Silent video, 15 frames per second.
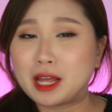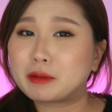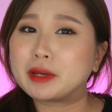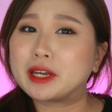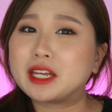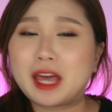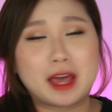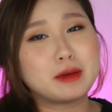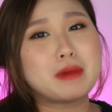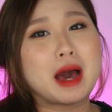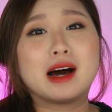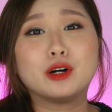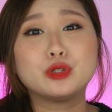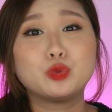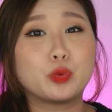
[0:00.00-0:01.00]
Blackpink came
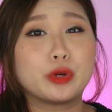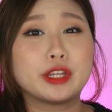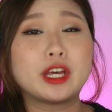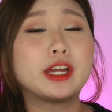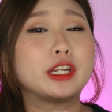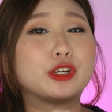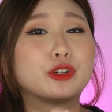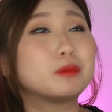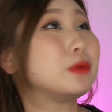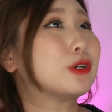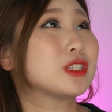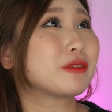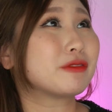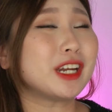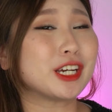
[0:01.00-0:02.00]
out with a new
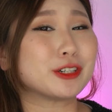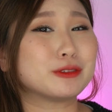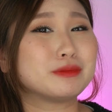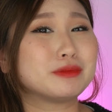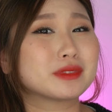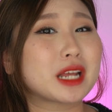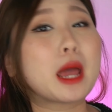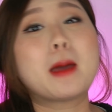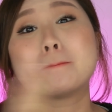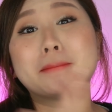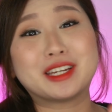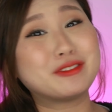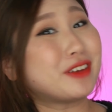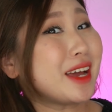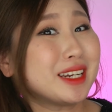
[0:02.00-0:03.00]
music video,
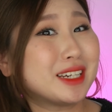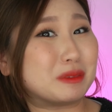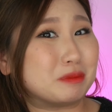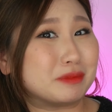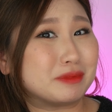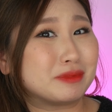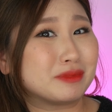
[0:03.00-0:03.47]
Pink Venom.